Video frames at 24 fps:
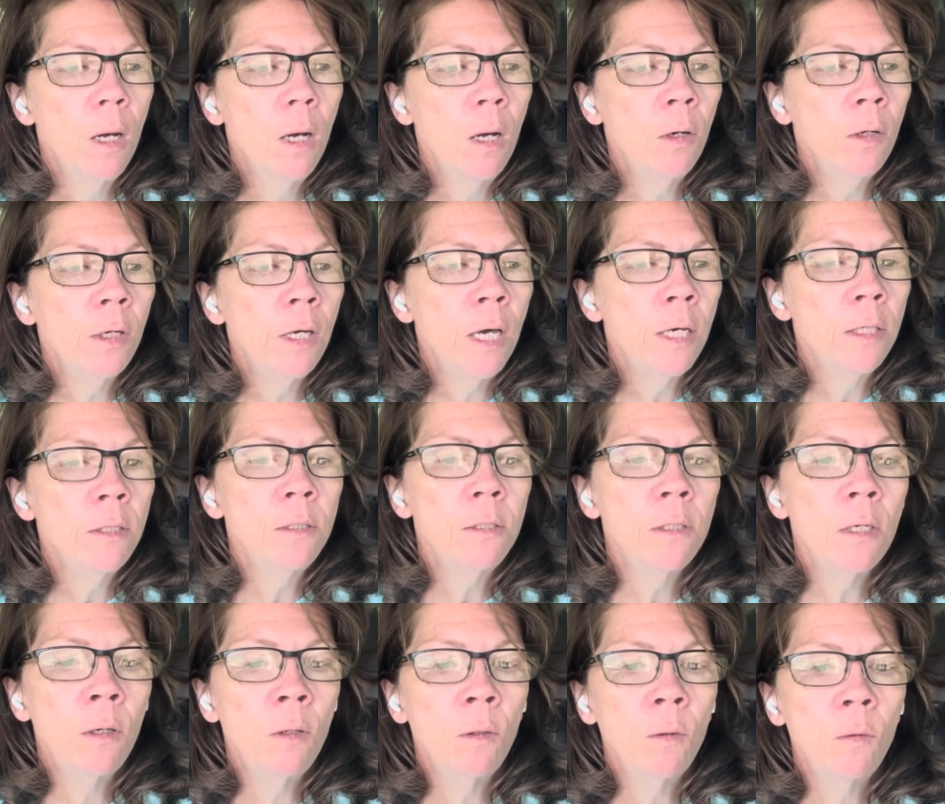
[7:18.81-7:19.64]
Okay,
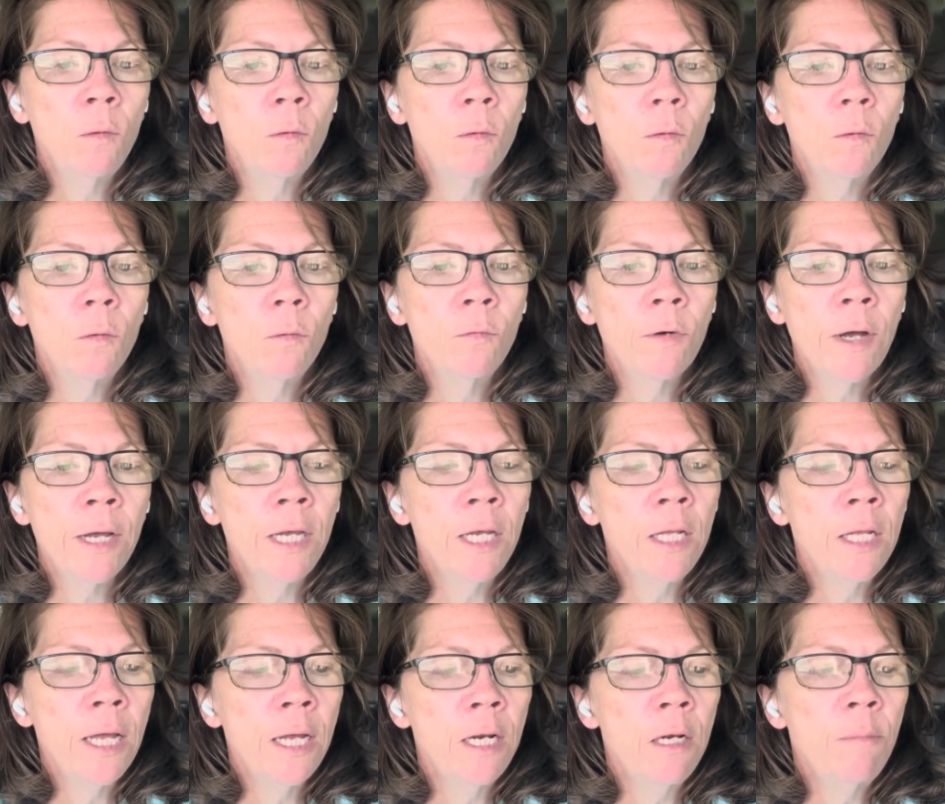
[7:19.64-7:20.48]
so
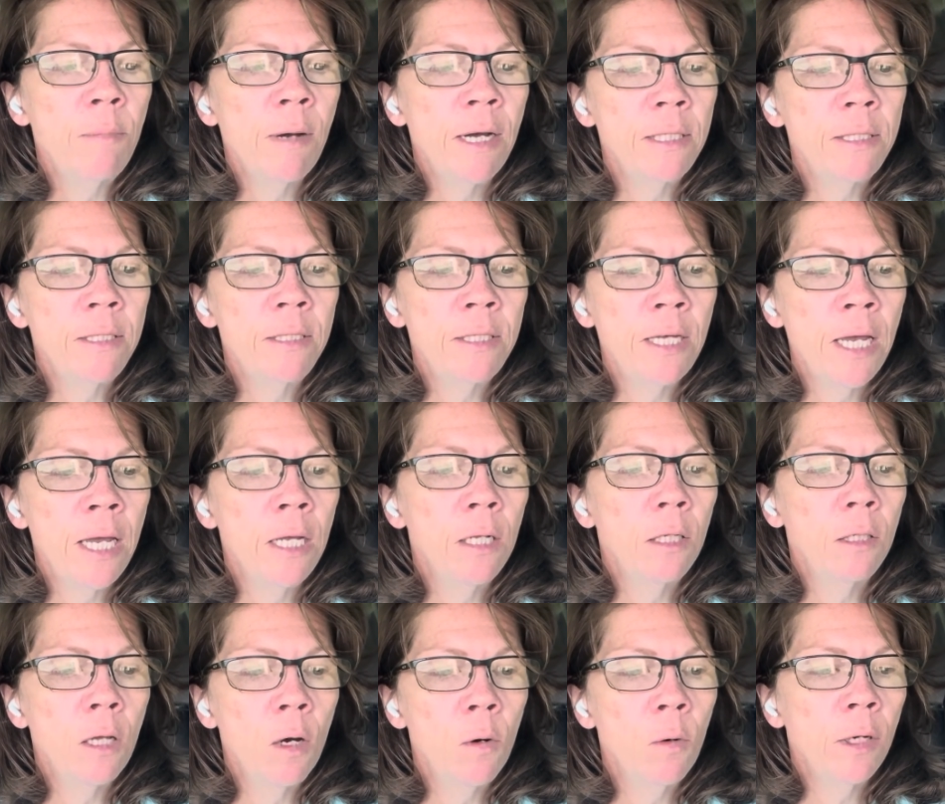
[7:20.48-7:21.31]
regulated by state
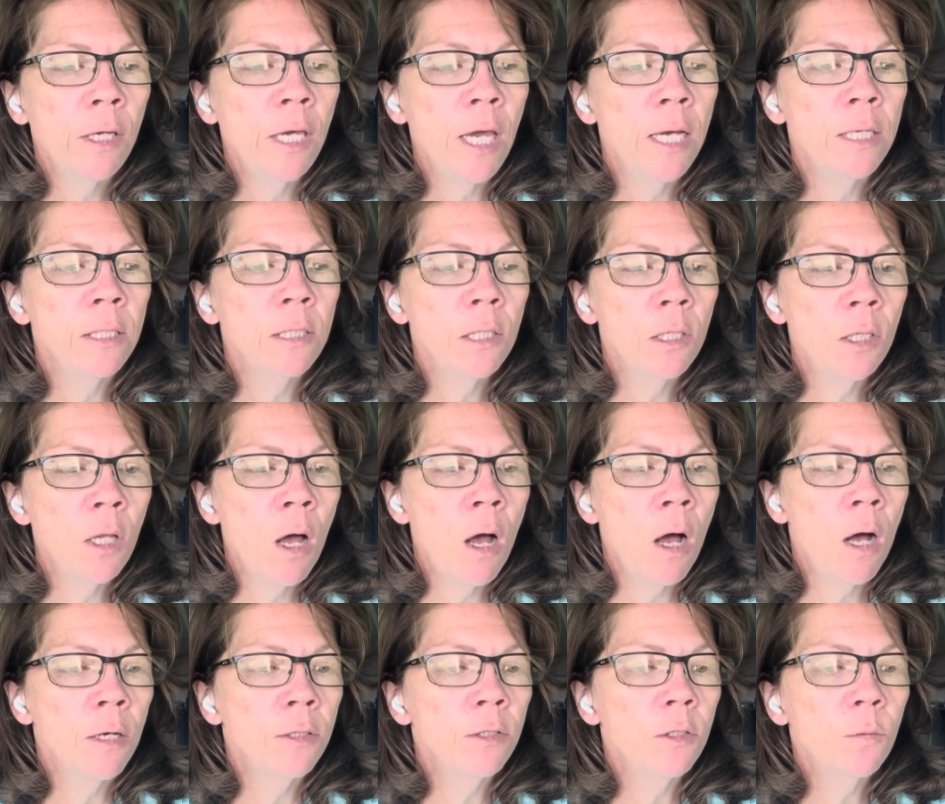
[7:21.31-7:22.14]
lowercase
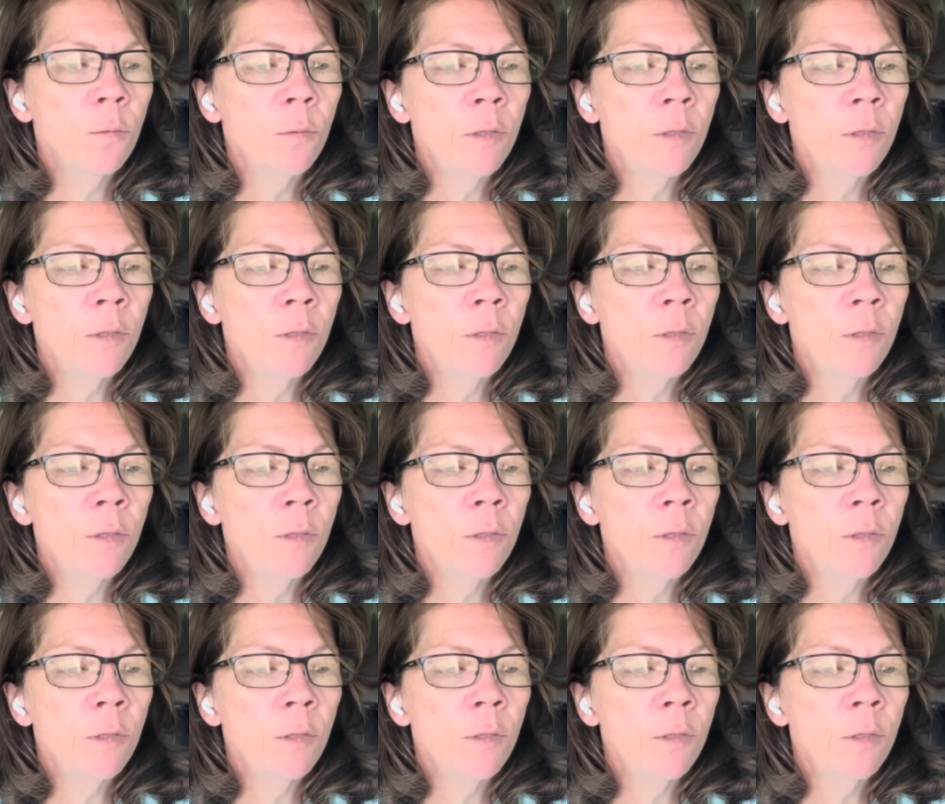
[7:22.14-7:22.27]
laws.